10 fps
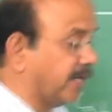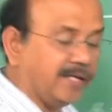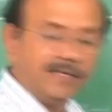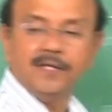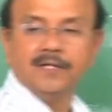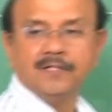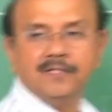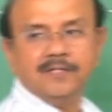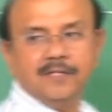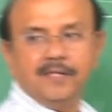gain
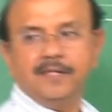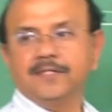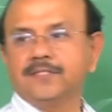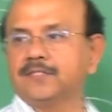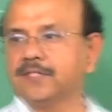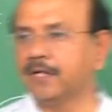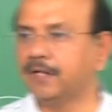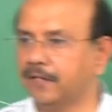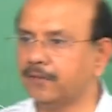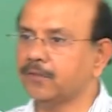is
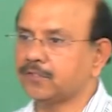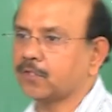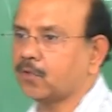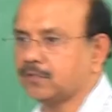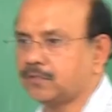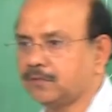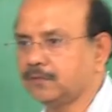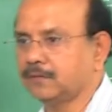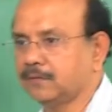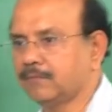still, it's a constant.
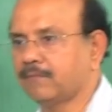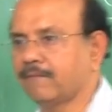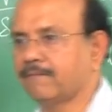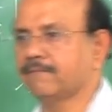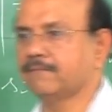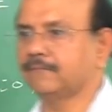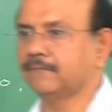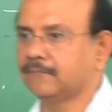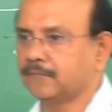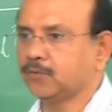
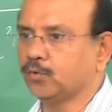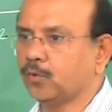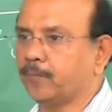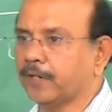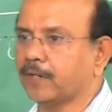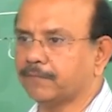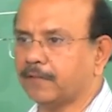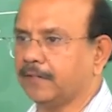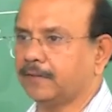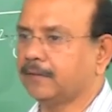You would pick up that,